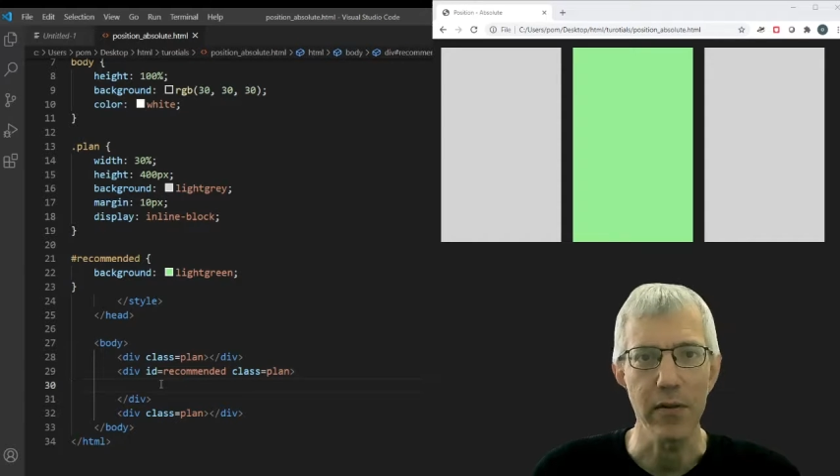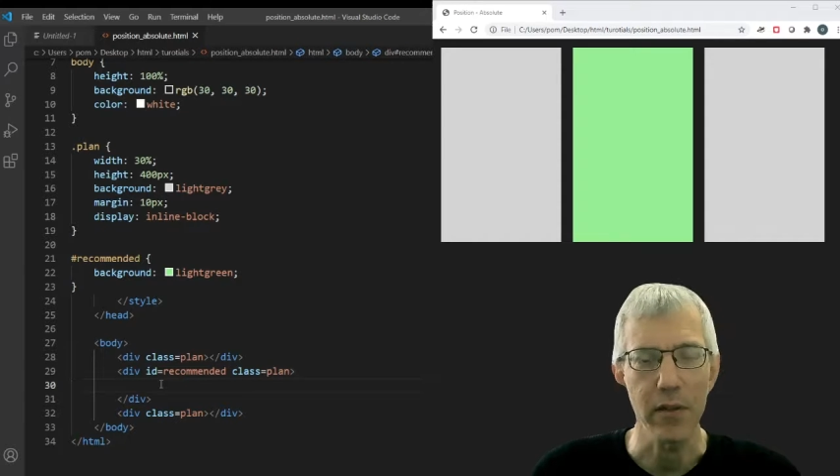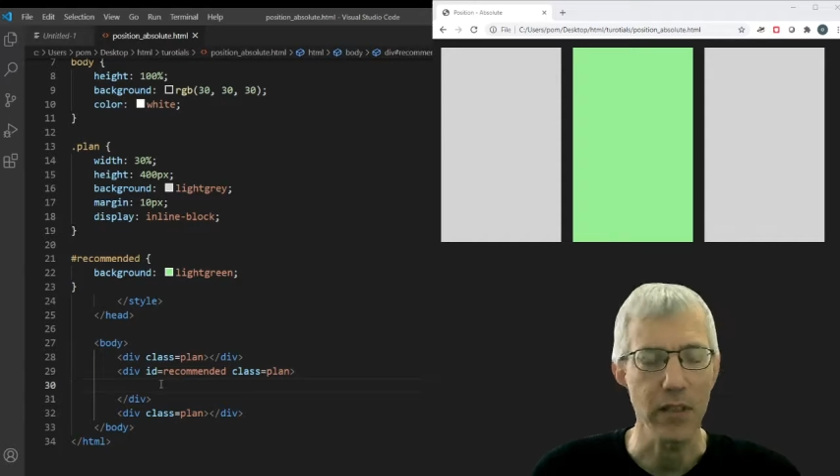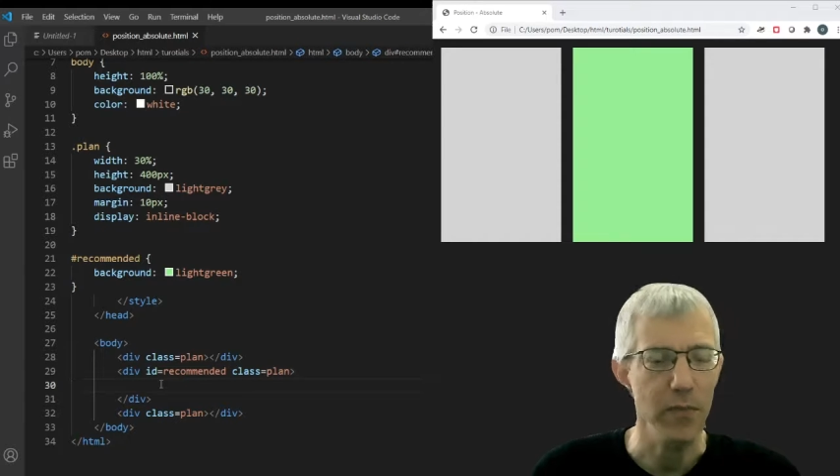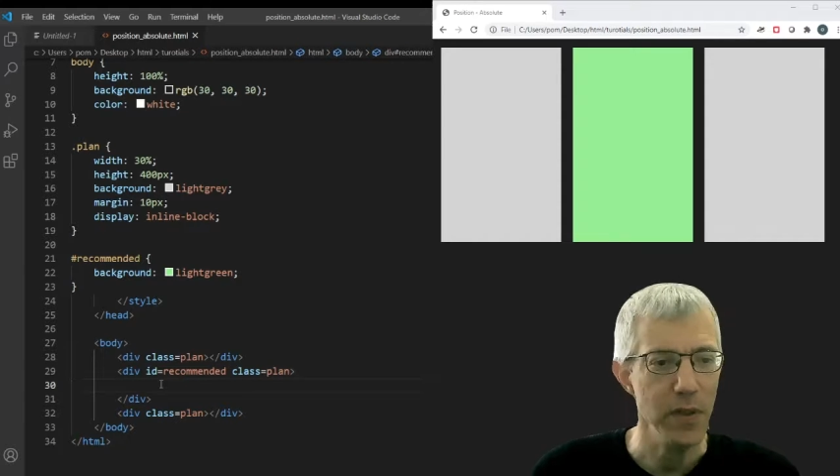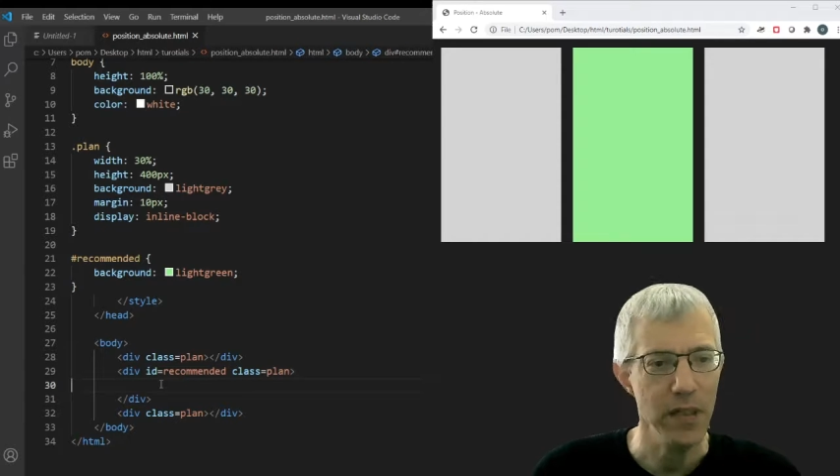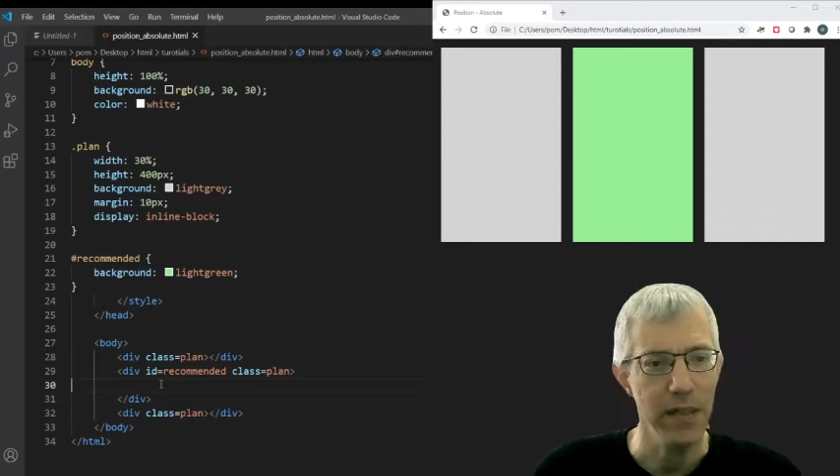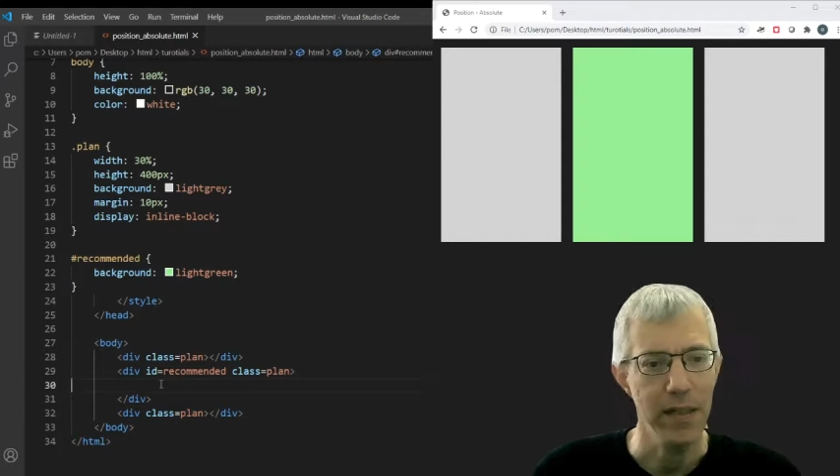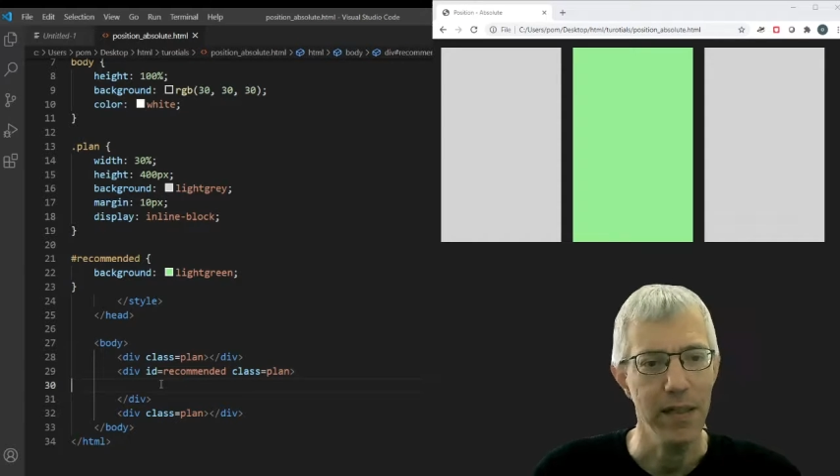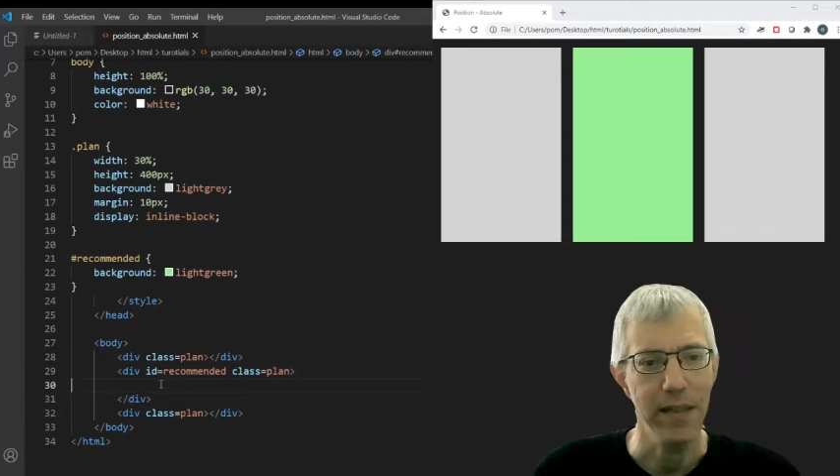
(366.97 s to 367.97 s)
look at
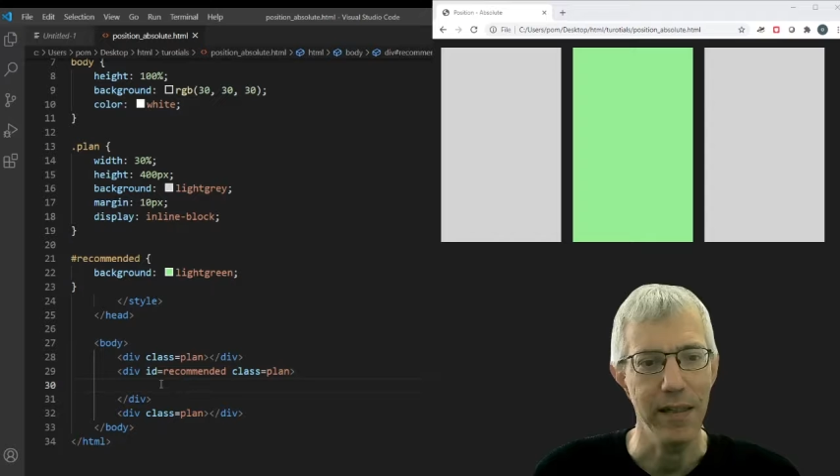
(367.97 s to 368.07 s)
me